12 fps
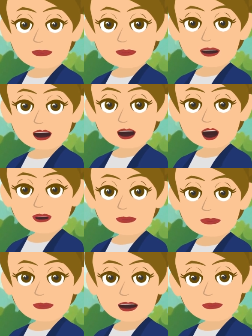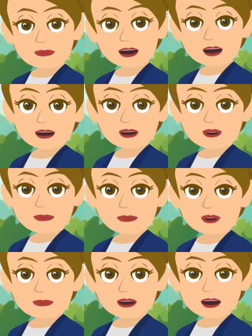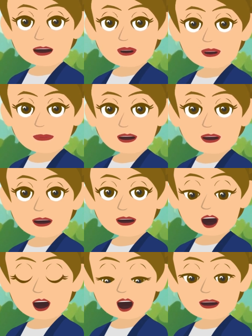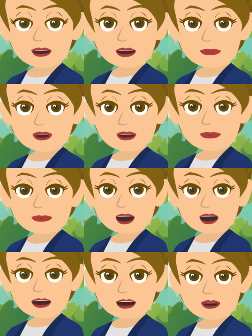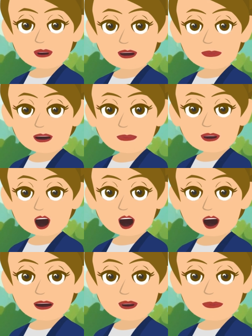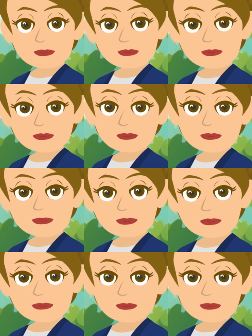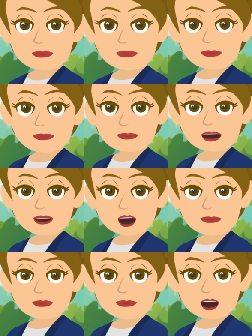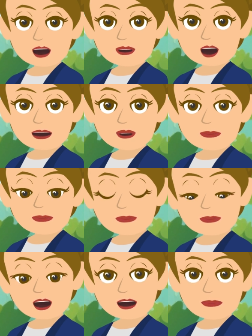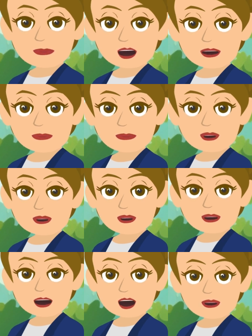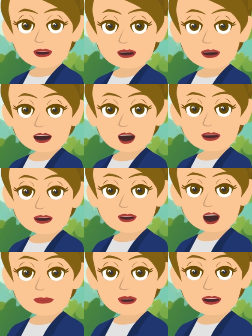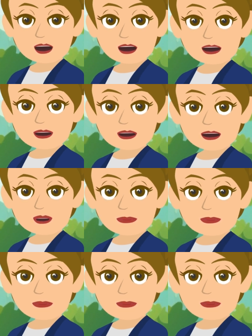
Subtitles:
you begin to be the realizer of the sameness. So you just feel good. And the thoughts that begin to waft into your mind,